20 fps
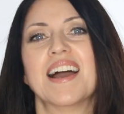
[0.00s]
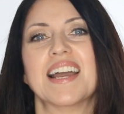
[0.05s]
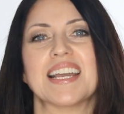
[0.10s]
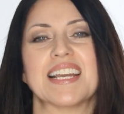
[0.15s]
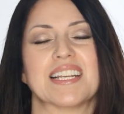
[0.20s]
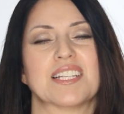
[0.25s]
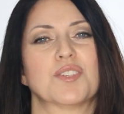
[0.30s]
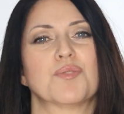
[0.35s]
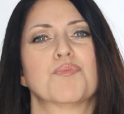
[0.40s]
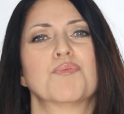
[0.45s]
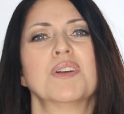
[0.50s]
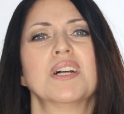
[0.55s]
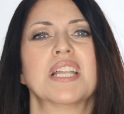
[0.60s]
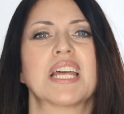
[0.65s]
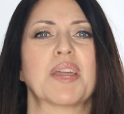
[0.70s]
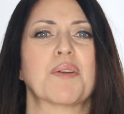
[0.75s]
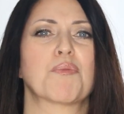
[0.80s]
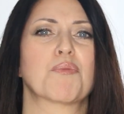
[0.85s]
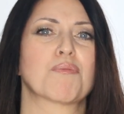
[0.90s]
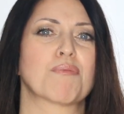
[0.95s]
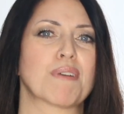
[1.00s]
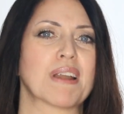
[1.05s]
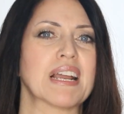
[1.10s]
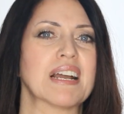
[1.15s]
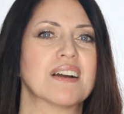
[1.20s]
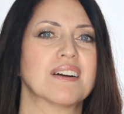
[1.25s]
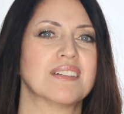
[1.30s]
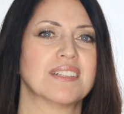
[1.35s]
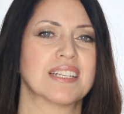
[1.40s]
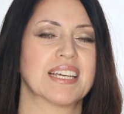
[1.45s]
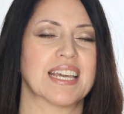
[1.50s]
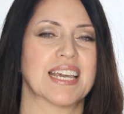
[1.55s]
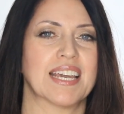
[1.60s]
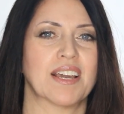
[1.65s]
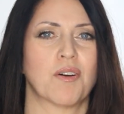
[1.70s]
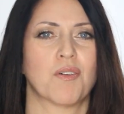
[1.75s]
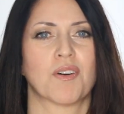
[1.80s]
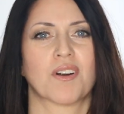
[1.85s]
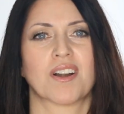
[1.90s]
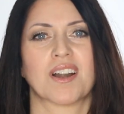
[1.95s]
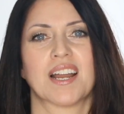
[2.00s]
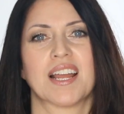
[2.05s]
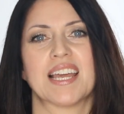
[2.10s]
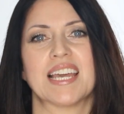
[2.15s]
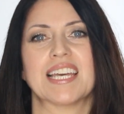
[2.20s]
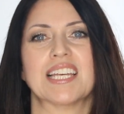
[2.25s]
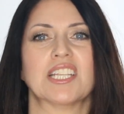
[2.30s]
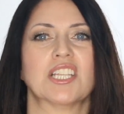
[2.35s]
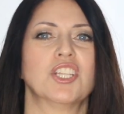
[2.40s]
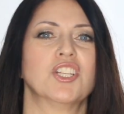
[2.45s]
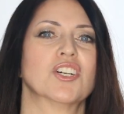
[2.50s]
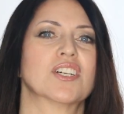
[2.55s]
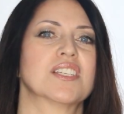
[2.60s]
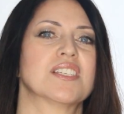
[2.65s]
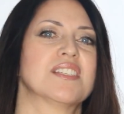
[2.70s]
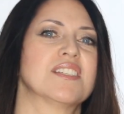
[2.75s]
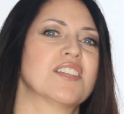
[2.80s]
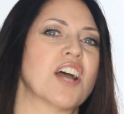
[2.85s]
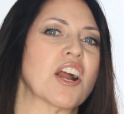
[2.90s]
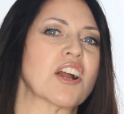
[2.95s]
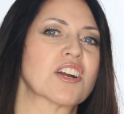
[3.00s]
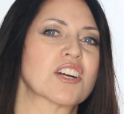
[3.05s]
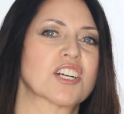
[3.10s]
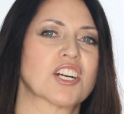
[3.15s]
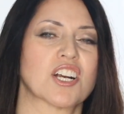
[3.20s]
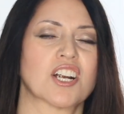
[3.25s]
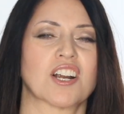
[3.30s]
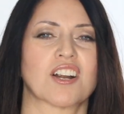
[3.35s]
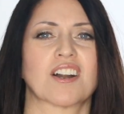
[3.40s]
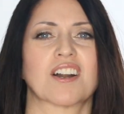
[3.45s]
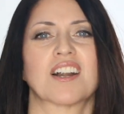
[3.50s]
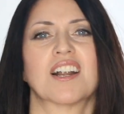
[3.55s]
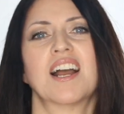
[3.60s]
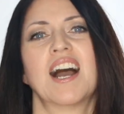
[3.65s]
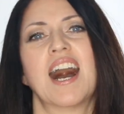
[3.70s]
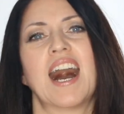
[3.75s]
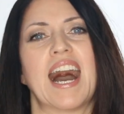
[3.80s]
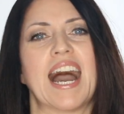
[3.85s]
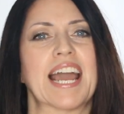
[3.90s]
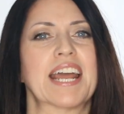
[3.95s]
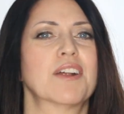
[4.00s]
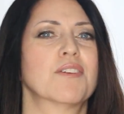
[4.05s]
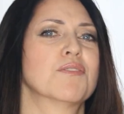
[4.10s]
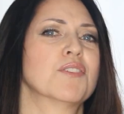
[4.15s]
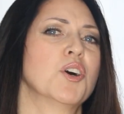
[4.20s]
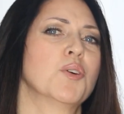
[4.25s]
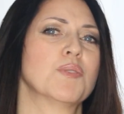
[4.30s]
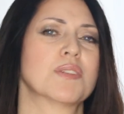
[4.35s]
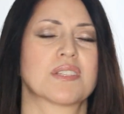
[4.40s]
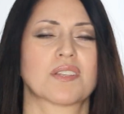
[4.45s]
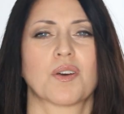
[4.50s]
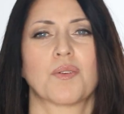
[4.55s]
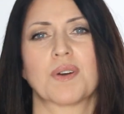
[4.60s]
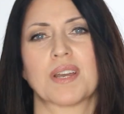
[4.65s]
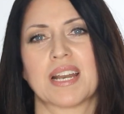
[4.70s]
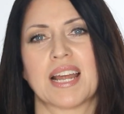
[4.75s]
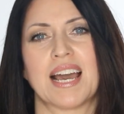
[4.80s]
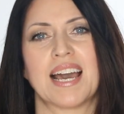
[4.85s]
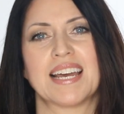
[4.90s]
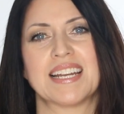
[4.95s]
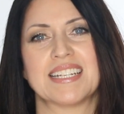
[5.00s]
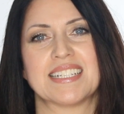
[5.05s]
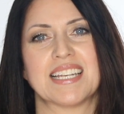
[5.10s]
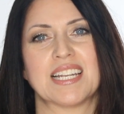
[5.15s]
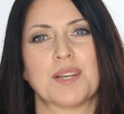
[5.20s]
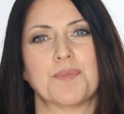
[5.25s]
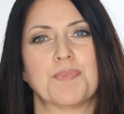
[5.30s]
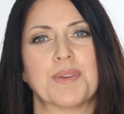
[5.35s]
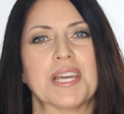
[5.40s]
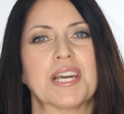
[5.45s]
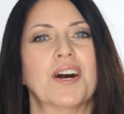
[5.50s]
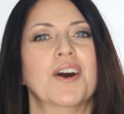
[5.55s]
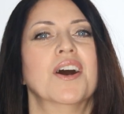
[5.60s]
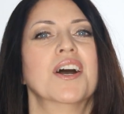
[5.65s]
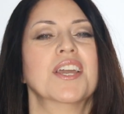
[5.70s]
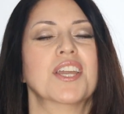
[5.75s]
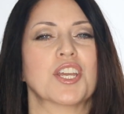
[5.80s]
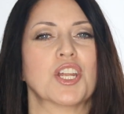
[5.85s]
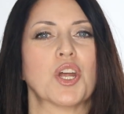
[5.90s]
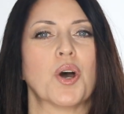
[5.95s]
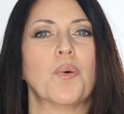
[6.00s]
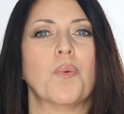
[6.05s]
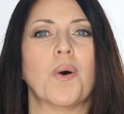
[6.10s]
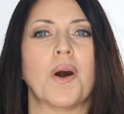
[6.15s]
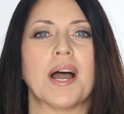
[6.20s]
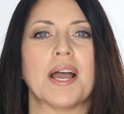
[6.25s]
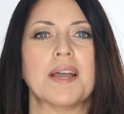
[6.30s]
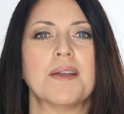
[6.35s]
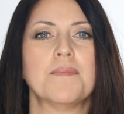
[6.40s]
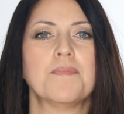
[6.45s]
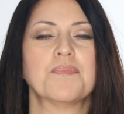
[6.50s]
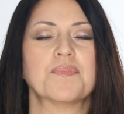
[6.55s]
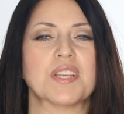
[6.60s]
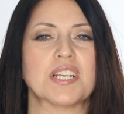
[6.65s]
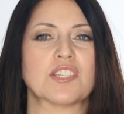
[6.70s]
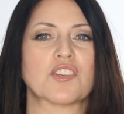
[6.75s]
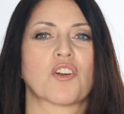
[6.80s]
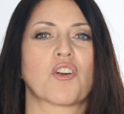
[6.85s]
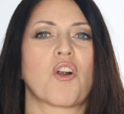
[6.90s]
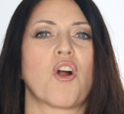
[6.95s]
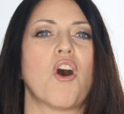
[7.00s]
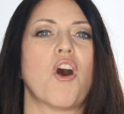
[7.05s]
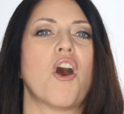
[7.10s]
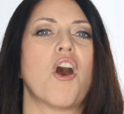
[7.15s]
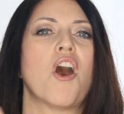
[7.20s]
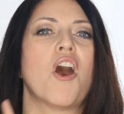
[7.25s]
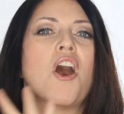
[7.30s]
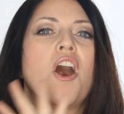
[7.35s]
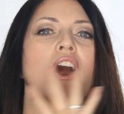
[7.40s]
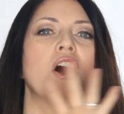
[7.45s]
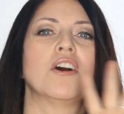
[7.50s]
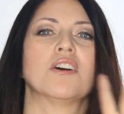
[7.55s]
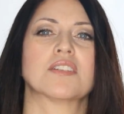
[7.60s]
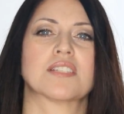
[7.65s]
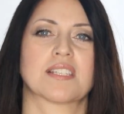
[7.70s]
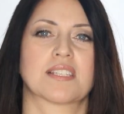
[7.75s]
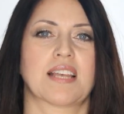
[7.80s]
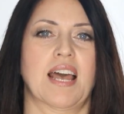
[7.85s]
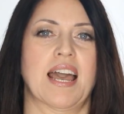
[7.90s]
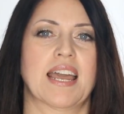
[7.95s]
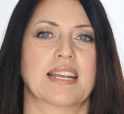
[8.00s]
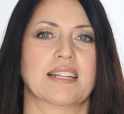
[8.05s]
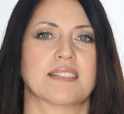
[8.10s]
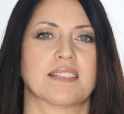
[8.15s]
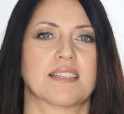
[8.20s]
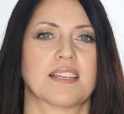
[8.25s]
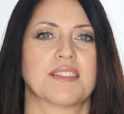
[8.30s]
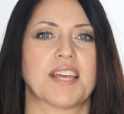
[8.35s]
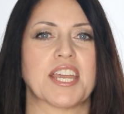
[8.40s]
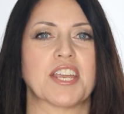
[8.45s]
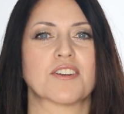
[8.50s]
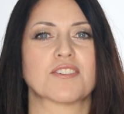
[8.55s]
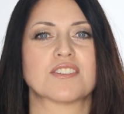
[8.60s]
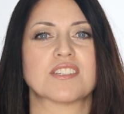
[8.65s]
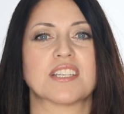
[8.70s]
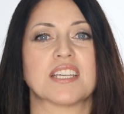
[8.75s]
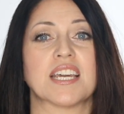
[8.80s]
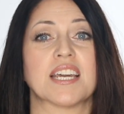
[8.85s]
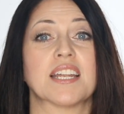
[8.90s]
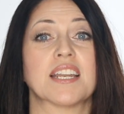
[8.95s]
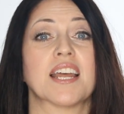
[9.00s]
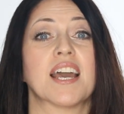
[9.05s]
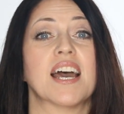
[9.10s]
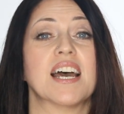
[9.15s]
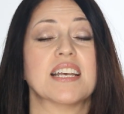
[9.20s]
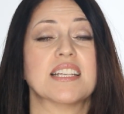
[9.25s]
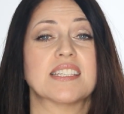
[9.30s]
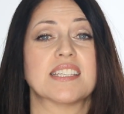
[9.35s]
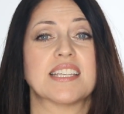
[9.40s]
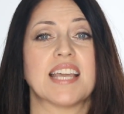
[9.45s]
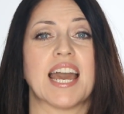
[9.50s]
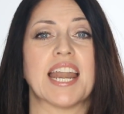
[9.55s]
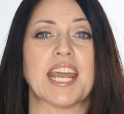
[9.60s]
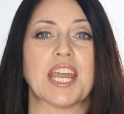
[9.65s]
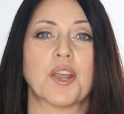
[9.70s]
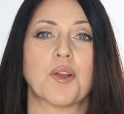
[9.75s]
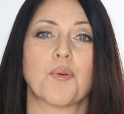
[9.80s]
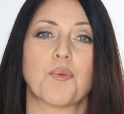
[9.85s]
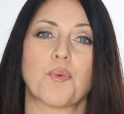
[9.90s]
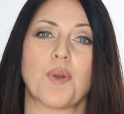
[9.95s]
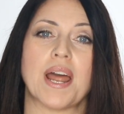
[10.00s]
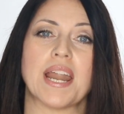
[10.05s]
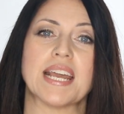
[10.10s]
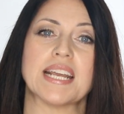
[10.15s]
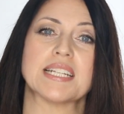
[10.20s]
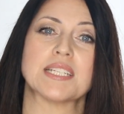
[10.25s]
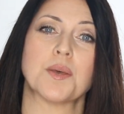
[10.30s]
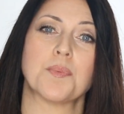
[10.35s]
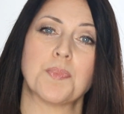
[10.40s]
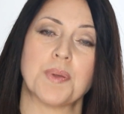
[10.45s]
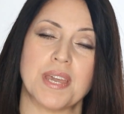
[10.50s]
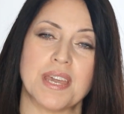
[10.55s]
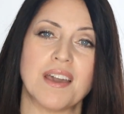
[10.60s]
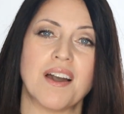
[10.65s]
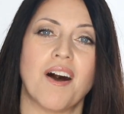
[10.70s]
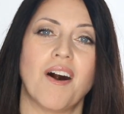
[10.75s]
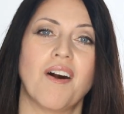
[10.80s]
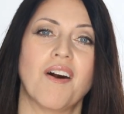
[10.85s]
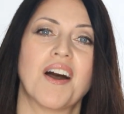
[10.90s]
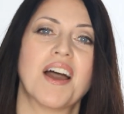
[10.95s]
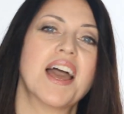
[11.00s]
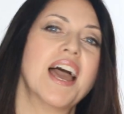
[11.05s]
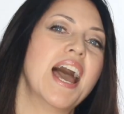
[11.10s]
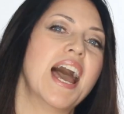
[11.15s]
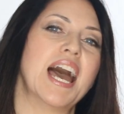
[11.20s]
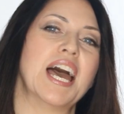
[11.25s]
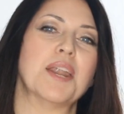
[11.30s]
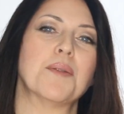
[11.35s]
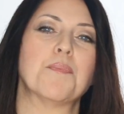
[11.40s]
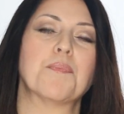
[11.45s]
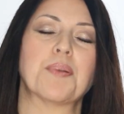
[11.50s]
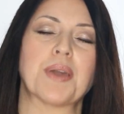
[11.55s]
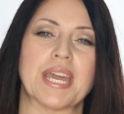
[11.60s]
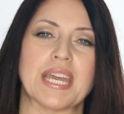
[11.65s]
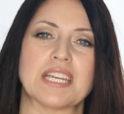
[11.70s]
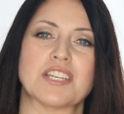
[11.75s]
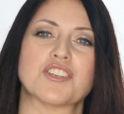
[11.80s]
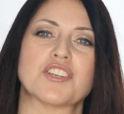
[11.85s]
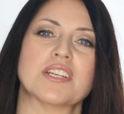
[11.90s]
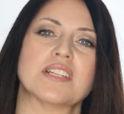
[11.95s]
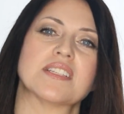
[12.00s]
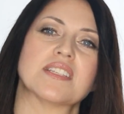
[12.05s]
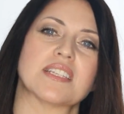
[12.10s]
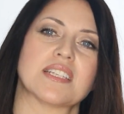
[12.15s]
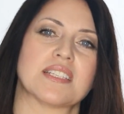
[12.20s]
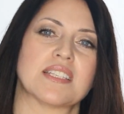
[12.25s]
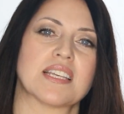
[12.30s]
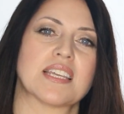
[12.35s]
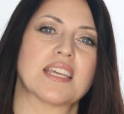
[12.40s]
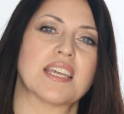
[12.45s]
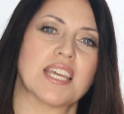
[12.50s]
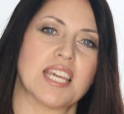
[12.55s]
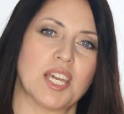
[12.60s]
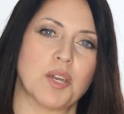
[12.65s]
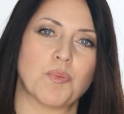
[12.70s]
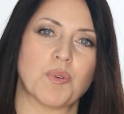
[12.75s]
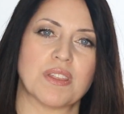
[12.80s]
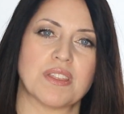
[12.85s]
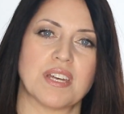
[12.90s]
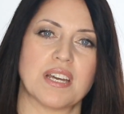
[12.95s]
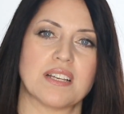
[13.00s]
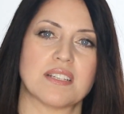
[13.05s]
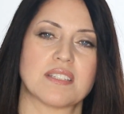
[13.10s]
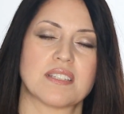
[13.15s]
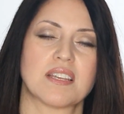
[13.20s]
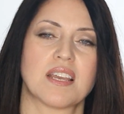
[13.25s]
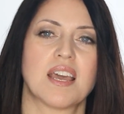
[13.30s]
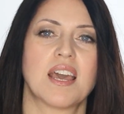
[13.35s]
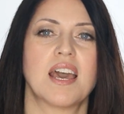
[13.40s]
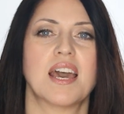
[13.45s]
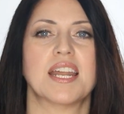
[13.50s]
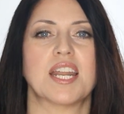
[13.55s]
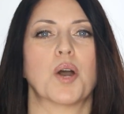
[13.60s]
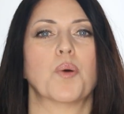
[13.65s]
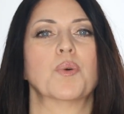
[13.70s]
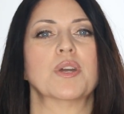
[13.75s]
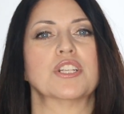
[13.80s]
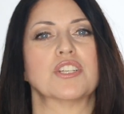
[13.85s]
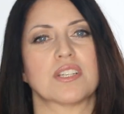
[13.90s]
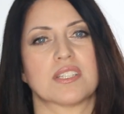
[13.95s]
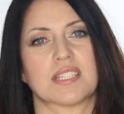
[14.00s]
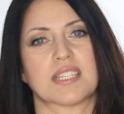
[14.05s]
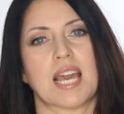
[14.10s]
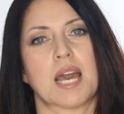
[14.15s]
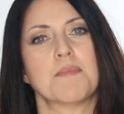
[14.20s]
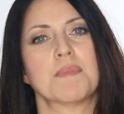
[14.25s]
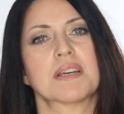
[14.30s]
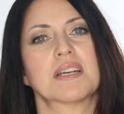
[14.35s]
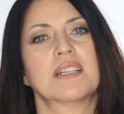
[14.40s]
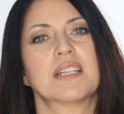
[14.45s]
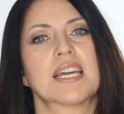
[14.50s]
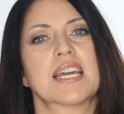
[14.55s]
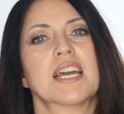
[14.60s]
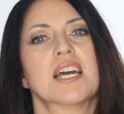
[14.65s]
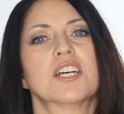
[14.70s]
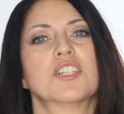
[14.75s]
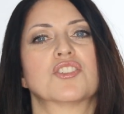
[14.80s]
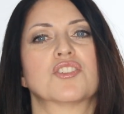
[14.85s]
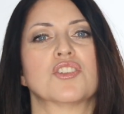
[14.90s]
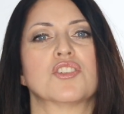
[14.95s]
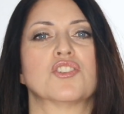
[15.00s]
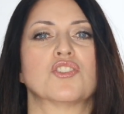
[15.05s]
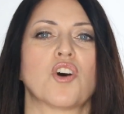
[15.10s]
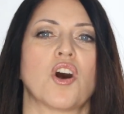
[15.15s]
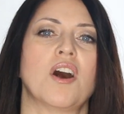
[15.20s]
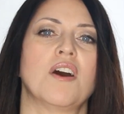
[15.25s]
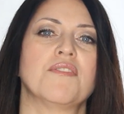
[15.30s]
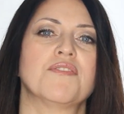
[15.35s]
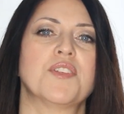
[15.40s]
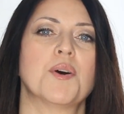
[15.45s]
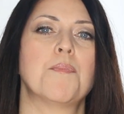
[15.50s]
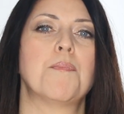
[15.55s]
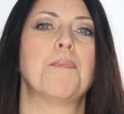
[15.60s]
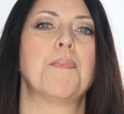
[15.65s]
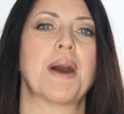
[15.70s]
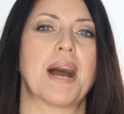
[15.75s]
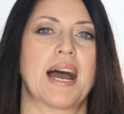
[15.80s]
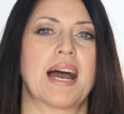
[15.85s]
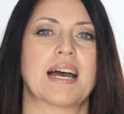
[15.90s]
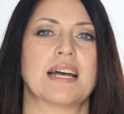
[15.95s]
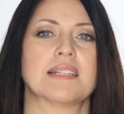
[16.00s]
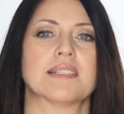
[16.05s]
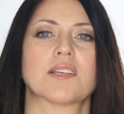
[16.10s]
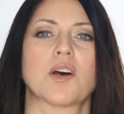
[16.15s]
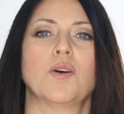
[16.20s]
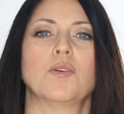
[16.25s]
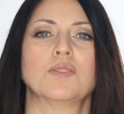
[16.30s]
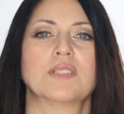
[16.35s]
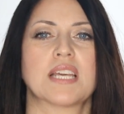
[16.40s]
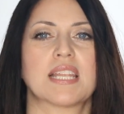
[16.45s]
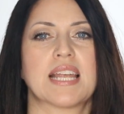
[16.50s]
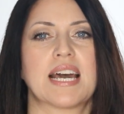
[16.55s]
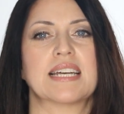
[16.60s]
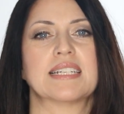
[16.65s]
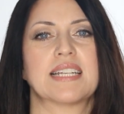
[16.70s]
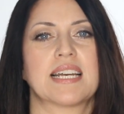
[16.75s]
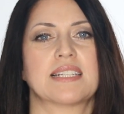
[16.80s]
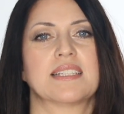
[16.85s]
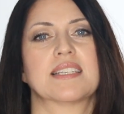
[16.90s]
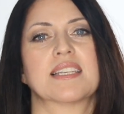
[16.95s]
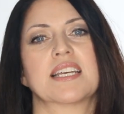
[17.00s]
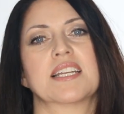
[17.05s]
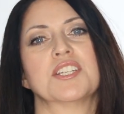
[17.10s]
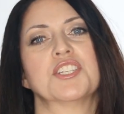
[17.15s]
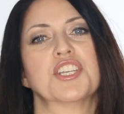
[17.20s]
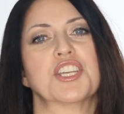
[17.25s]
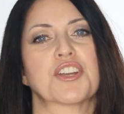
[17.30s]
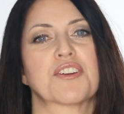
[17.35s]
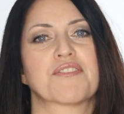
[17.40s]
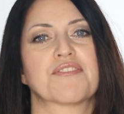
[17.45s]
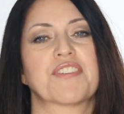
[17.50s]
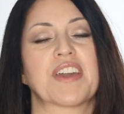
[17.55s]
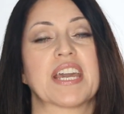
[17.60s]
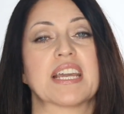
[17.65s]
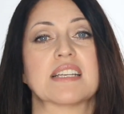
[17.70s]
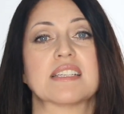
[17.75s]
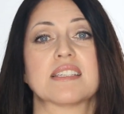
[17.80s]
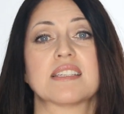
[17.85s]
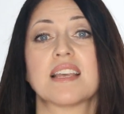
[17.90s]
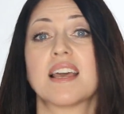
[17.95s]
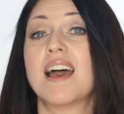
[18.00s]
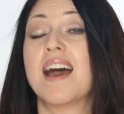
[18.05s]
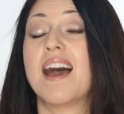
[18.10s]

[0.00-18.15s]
It's really wrinkly, or it looks darker. I don't know what's going on, it didn't peel. You know what? These are all signs that your skin is getting ready to peel. And patience is the key with this. Now, we just chemically dissolve the bonds holding that dead skin to your face.